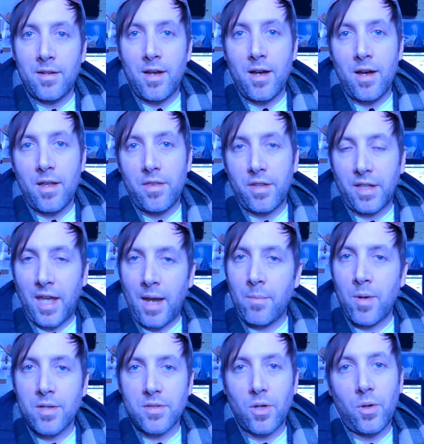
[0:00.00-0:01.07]
the
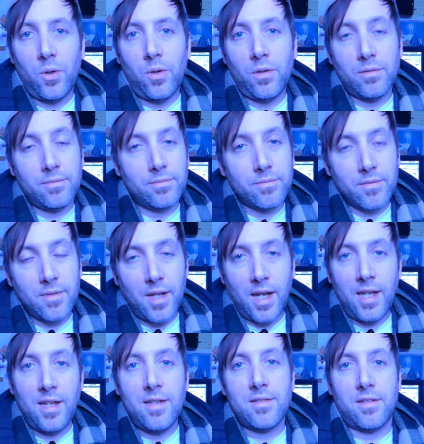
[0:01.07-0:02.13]
camera as a whole,
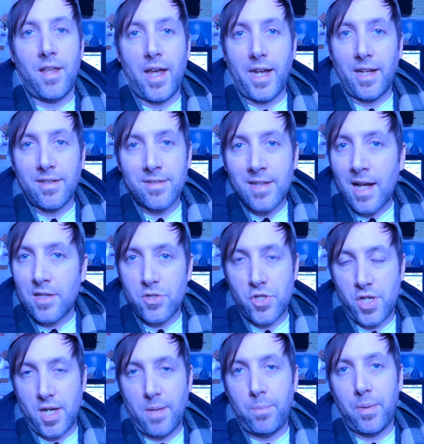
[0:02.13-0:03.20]
it is light. It's not
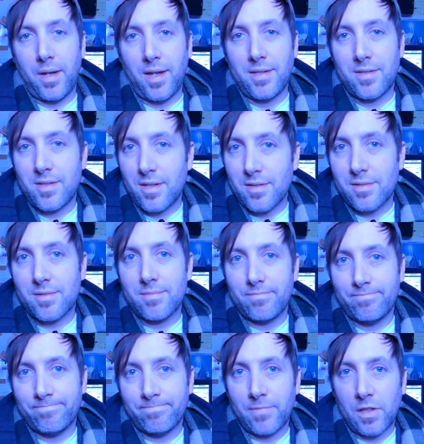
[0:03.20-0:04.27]
cheap. It's just
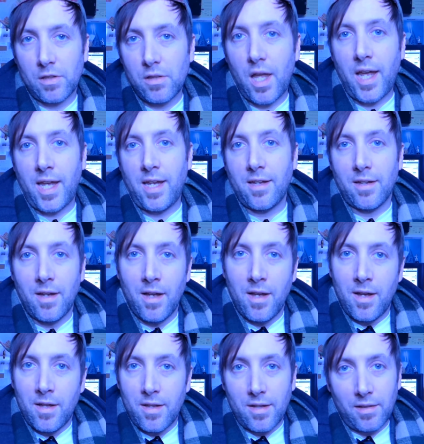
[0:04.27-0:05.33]
light
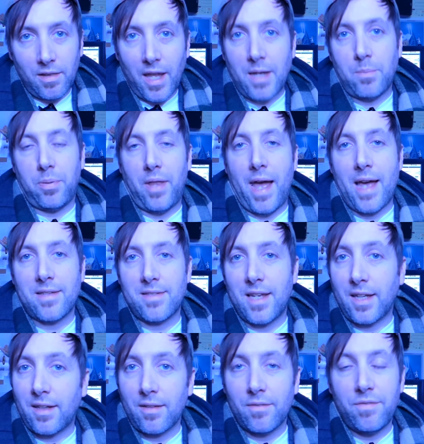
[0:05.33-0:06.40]

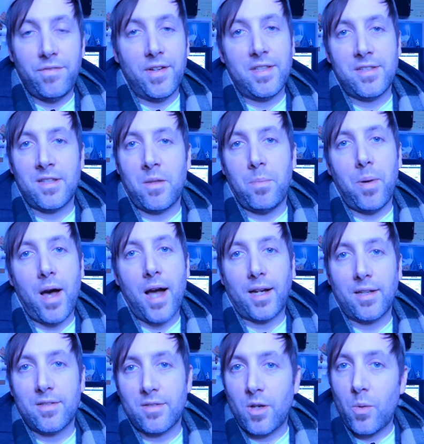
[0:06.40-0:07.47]
plastic. Fits in the
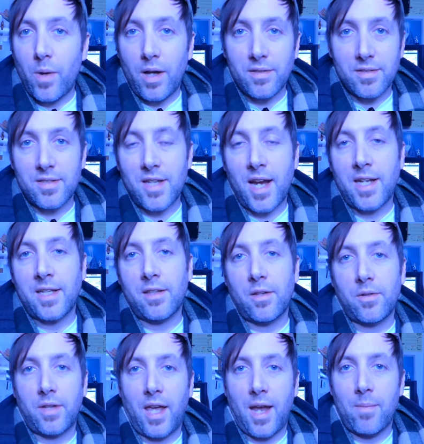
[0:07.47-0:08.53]
pocket so well. It's a tiny
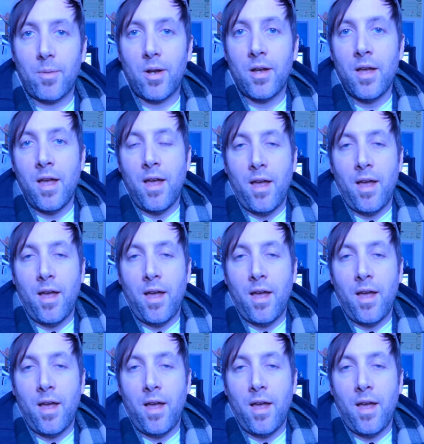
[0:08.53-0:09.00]
little camera.